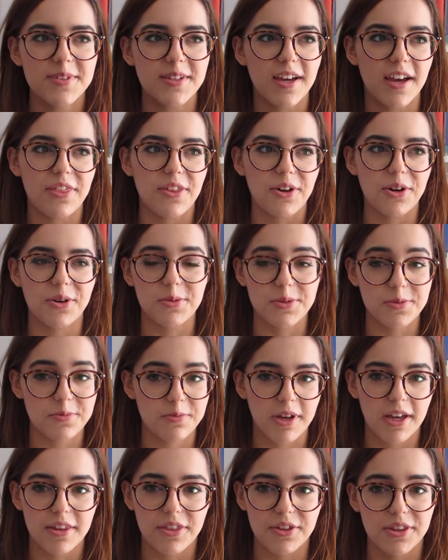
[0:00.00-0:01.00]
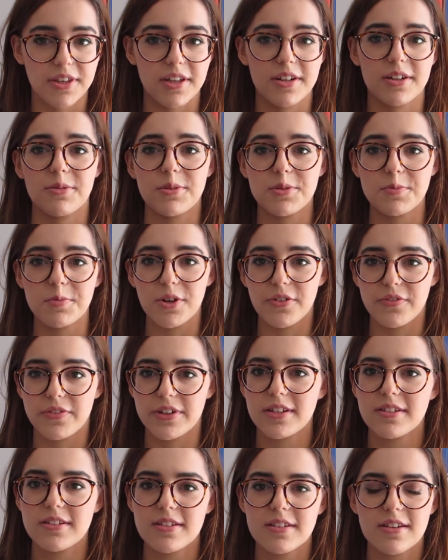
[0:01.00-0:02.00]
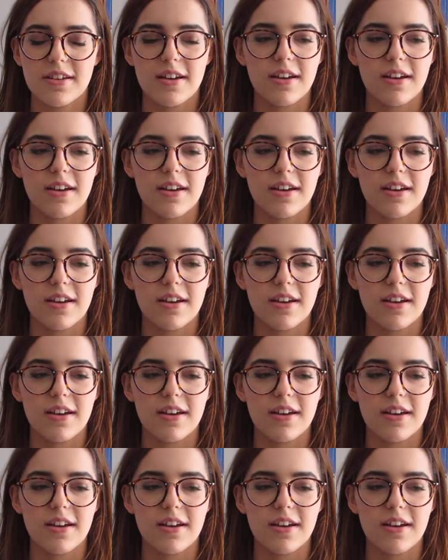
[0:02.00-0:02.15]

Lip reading: I thought the ending was perfect.